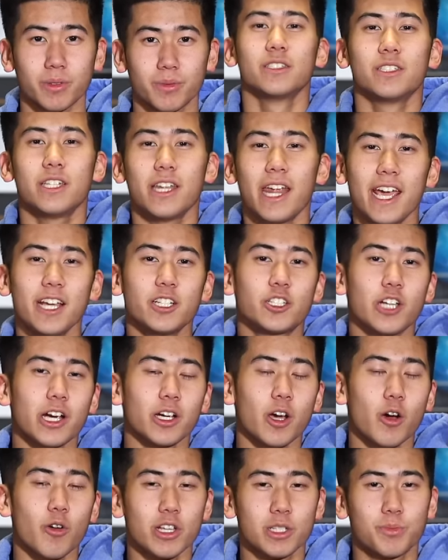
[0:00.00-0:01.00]
Today,
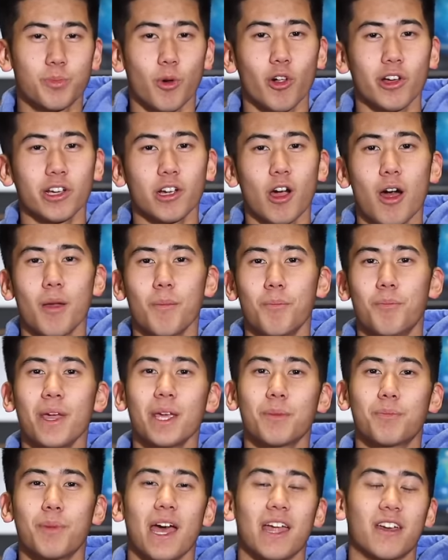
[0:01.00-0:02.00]
Jungo is bowling on
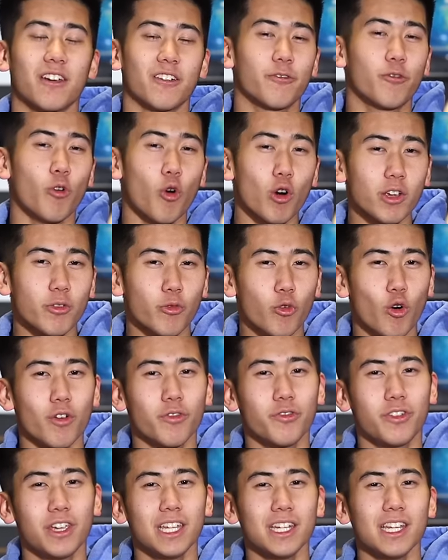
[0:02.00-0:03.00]
Big Ben, 44
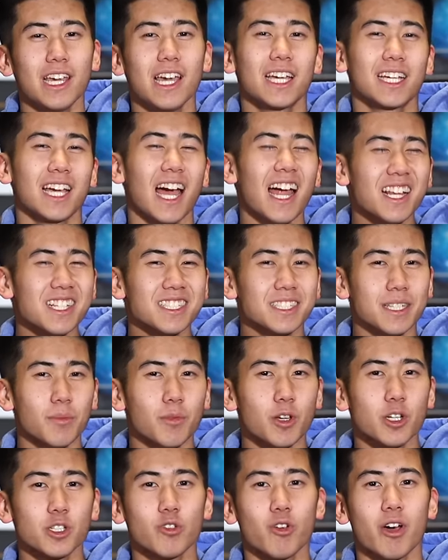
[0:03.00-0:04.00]
feet, kind of
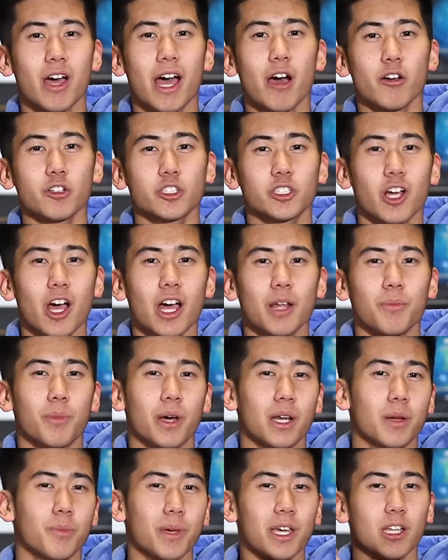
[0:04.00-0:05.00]
similar to a house shot,
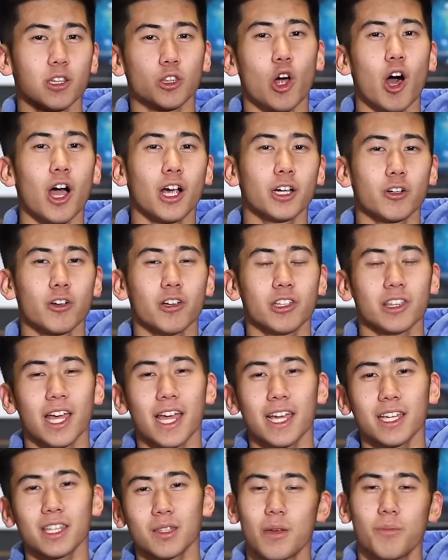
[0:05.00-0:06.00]
but a bit longer in
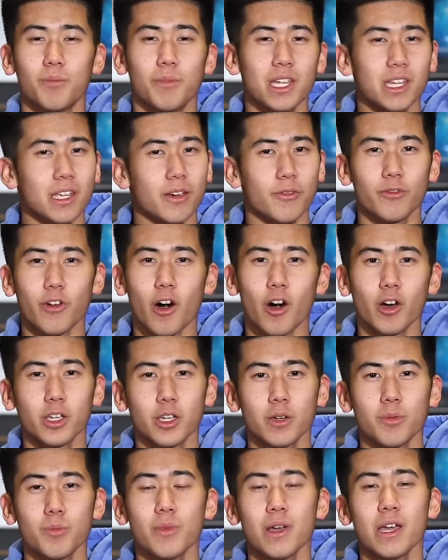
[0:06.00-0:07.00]
length, medium
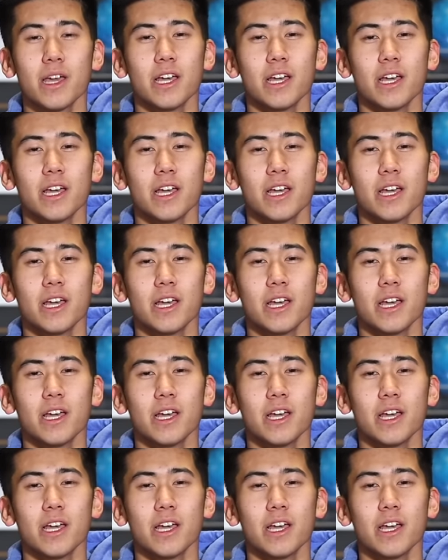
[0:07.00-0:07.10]
volume.